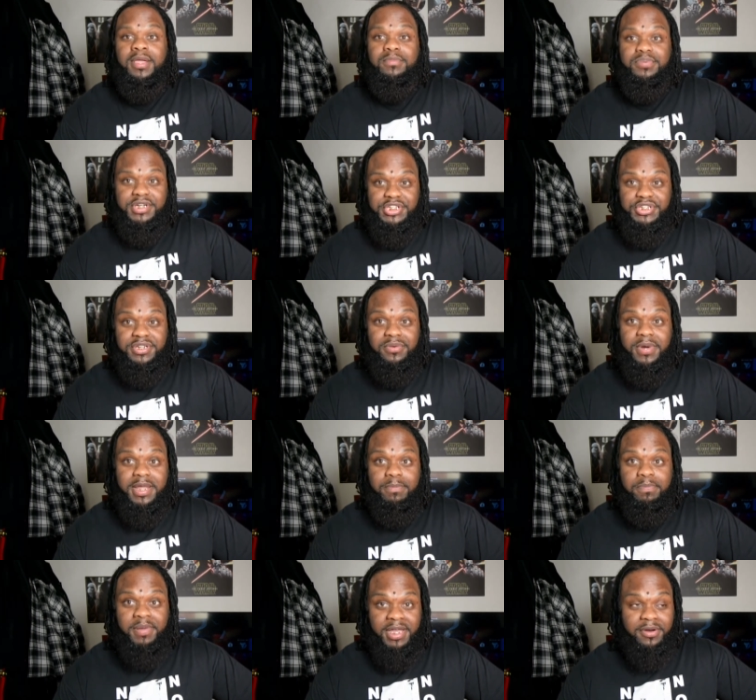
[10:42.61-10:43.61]
Pretty sure the way
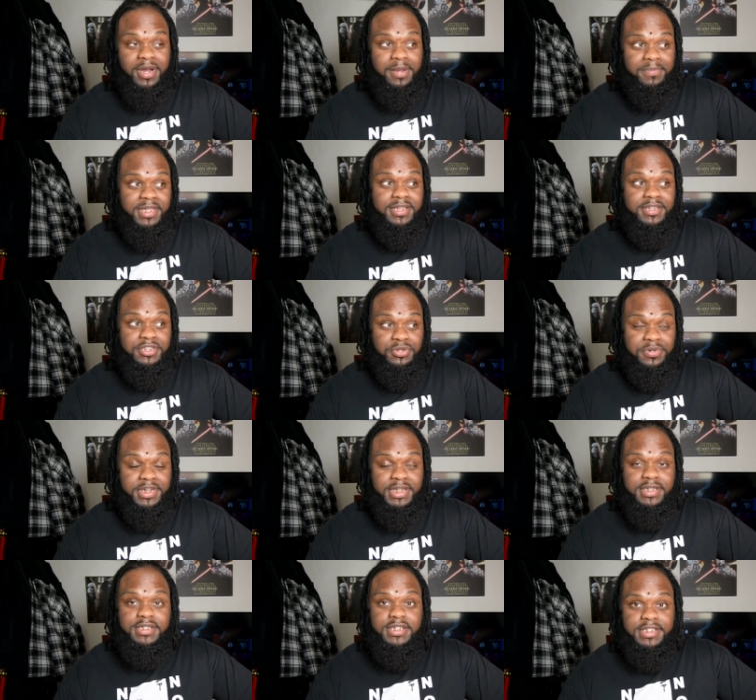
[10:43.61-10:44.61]
better at me in doing
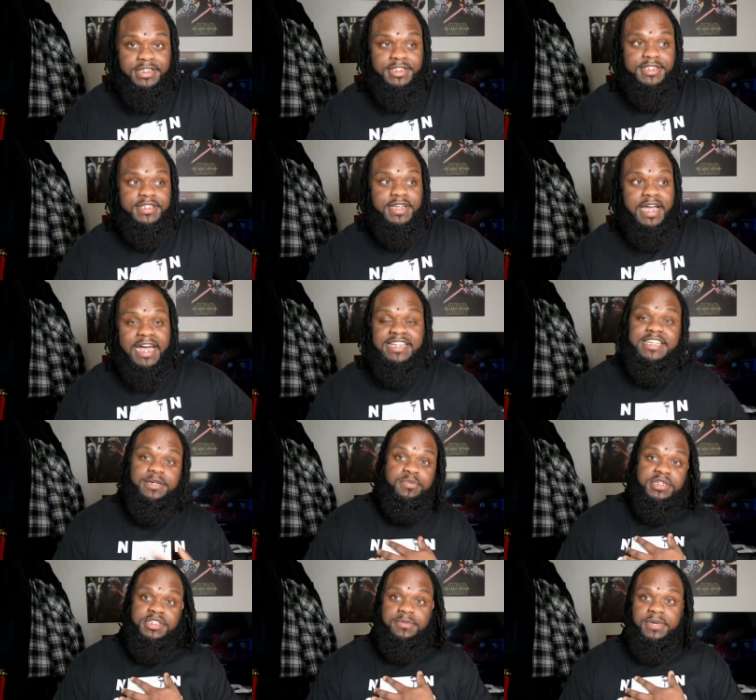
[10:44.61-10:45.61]
it, but I take
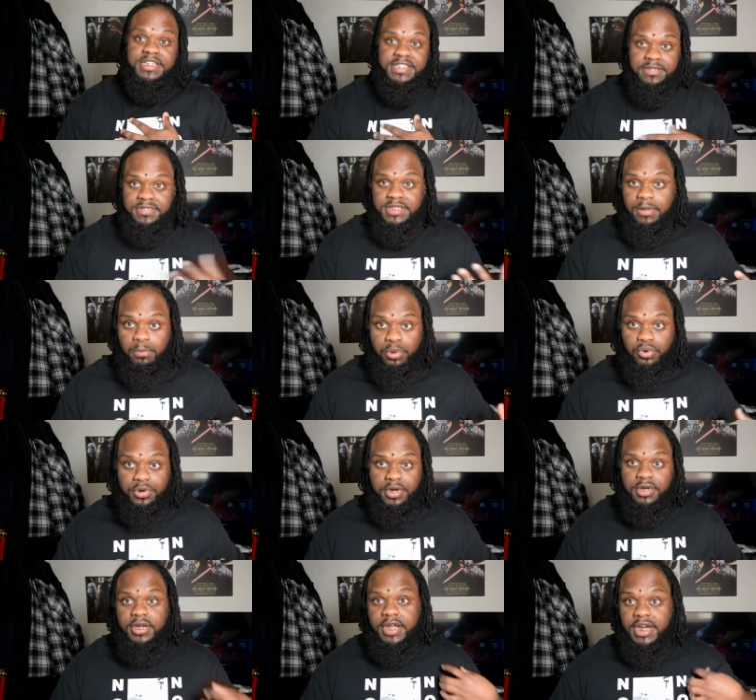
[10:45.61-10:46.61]
pictures of myself because I'm
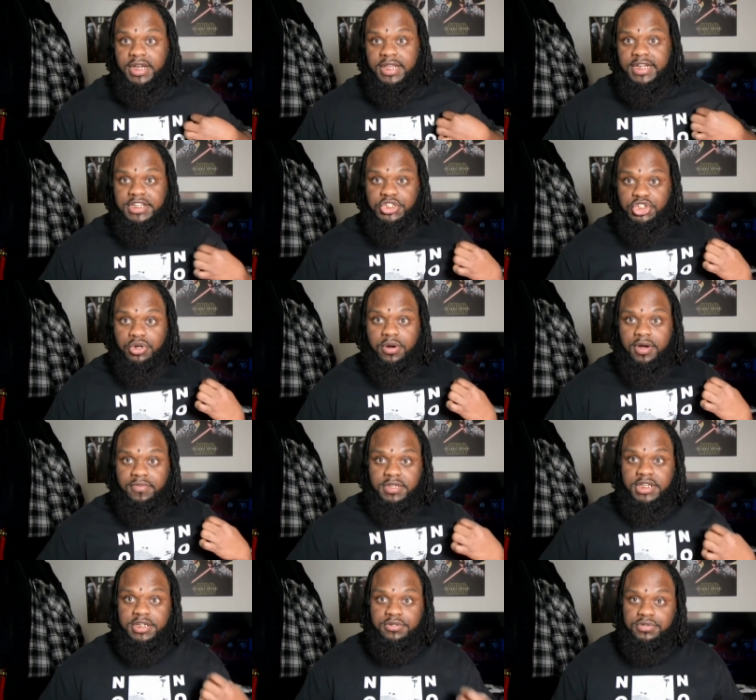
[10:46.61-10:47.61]
bored and I like to show off
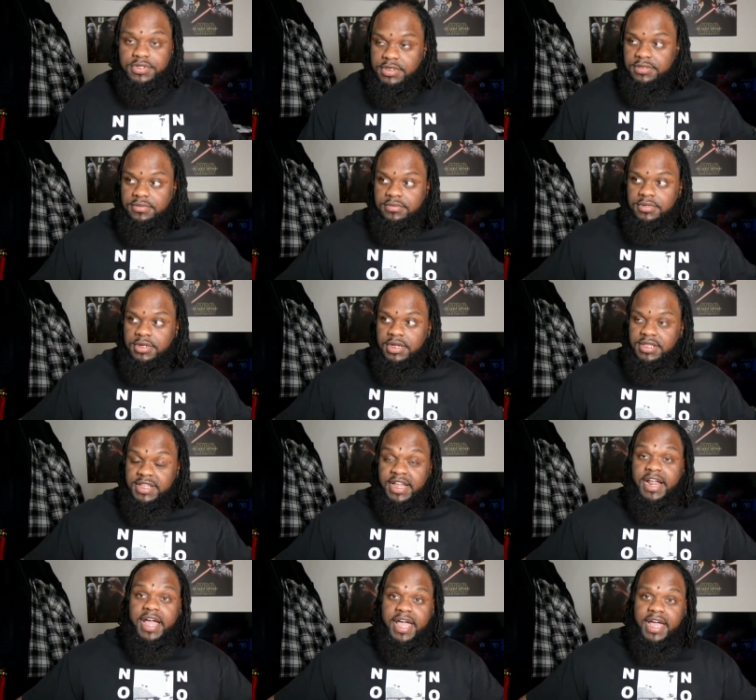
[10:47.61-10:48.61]
clothes
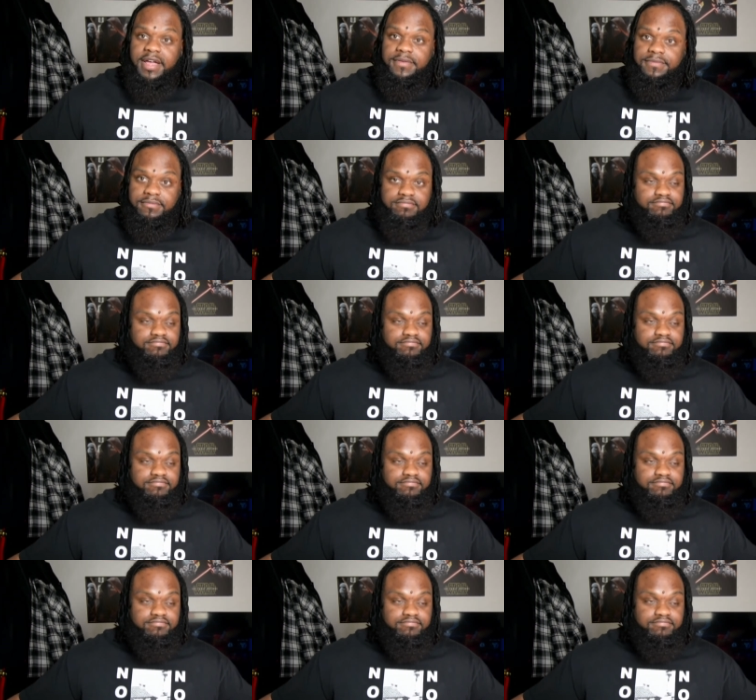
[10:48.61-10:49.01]
that I have.